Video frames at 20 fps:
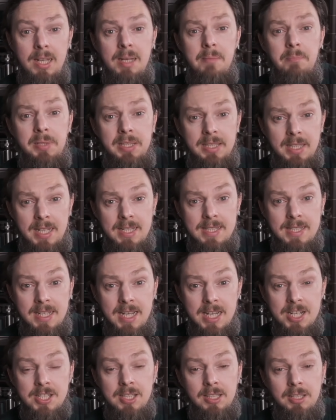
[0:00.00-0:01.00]
Each
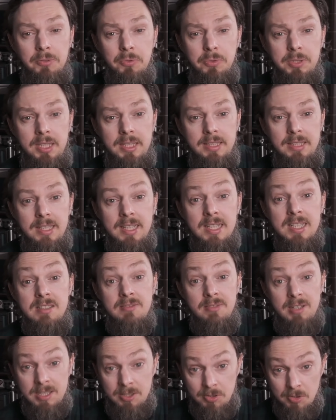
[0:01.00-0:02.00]
amplifier is powered
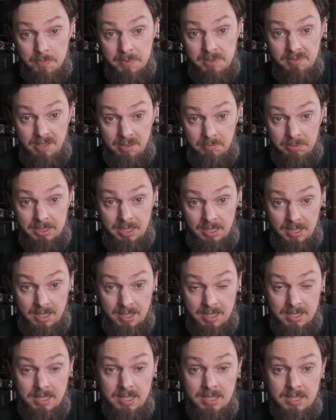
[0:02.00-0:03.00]
by its own
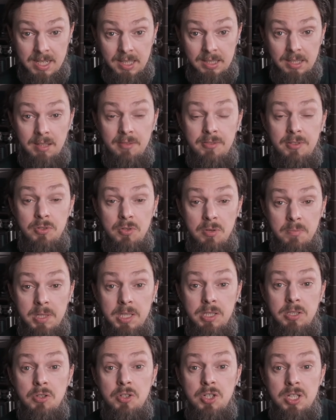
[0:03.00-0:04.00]
60,000
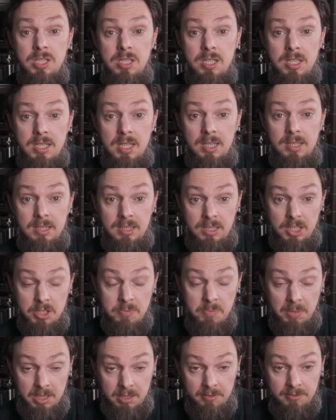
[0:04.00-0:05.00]
microfarads capacitor
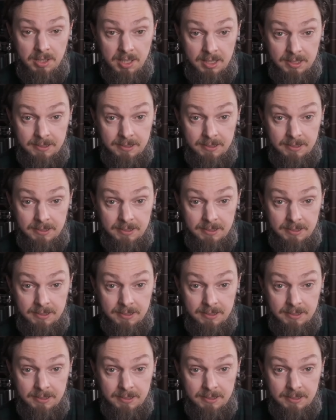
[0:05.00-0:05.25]
bank.